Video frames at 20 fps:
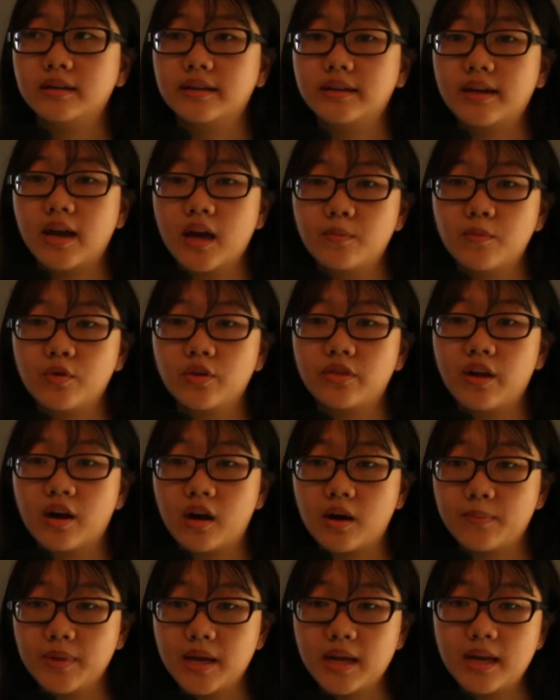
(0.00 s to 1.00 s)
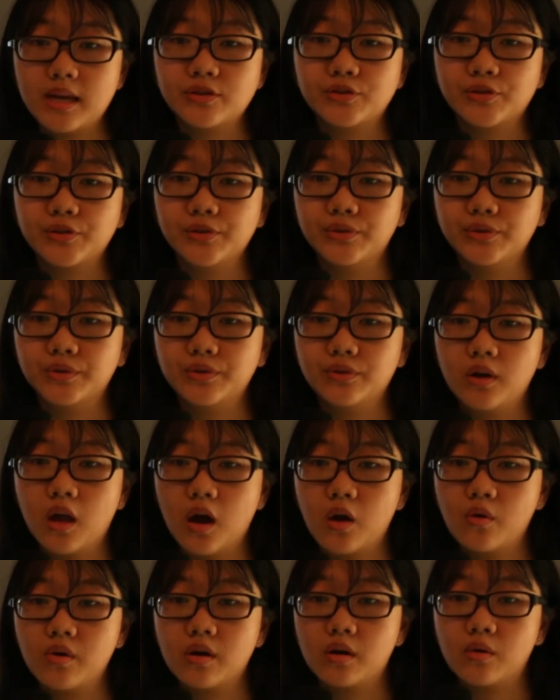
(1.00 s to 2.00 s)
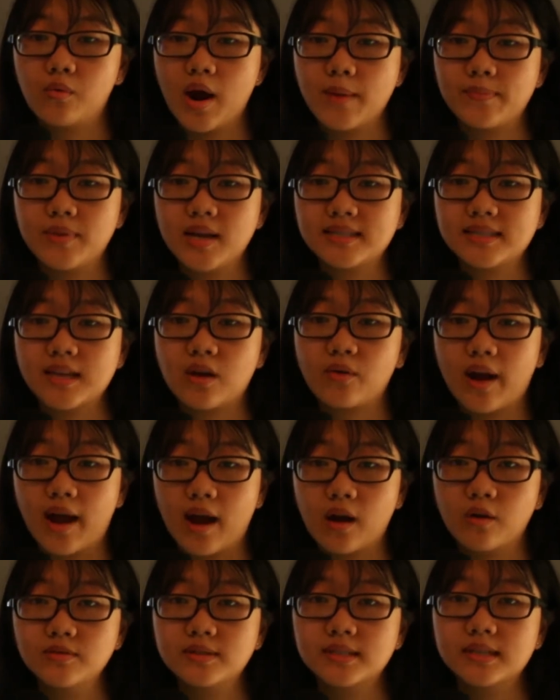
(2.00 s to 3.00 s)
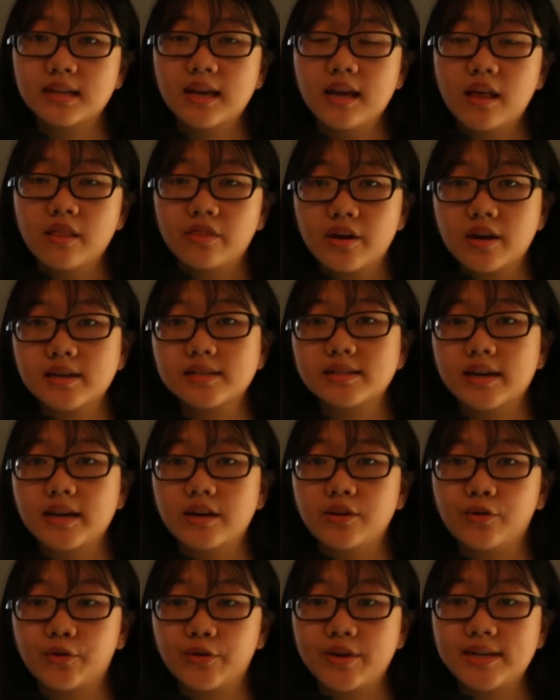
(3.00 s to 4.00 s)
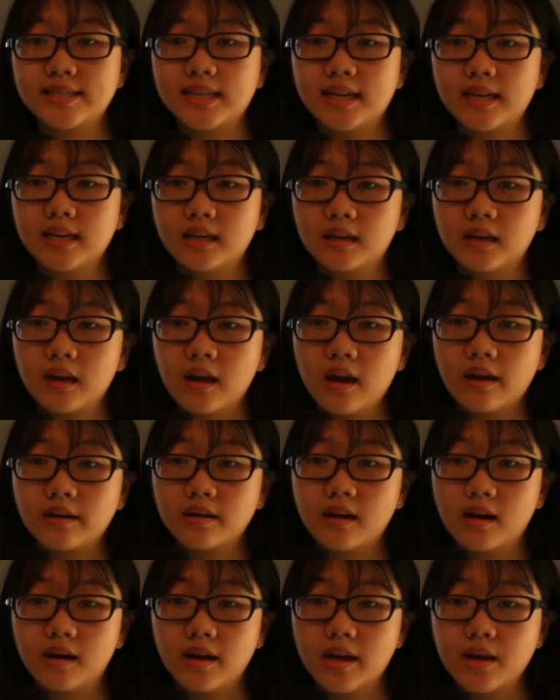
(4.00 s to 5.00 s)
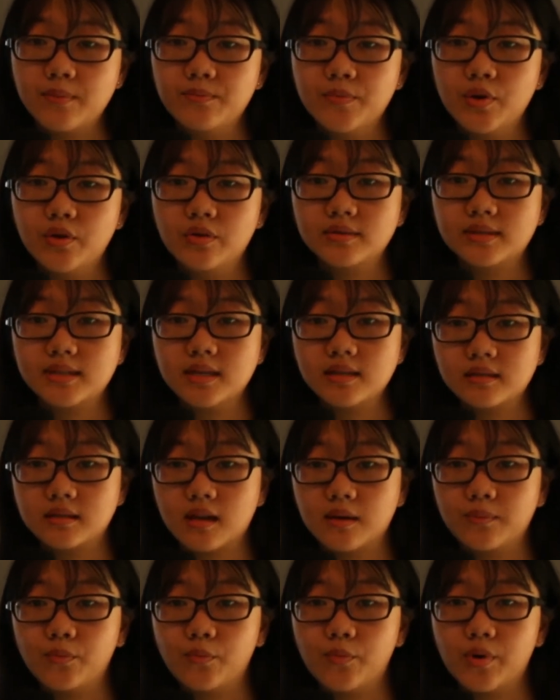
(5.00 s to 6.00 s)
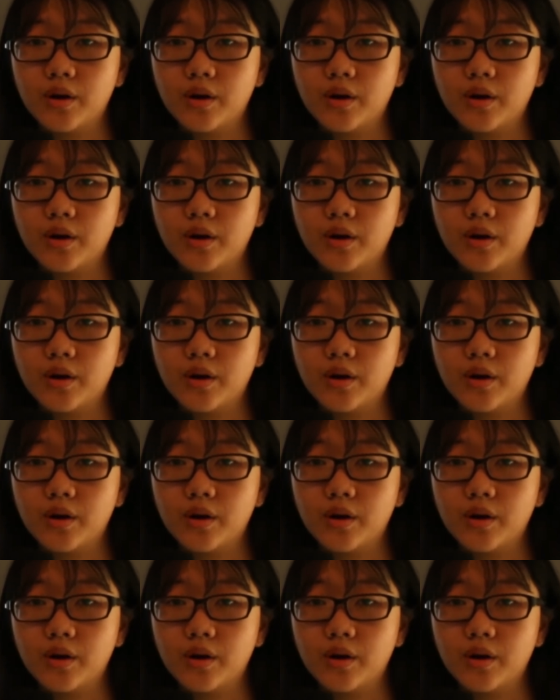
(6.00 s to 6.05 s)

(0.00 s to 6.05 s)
chemotherapy to lower white blood cell count, thus increasing the immune system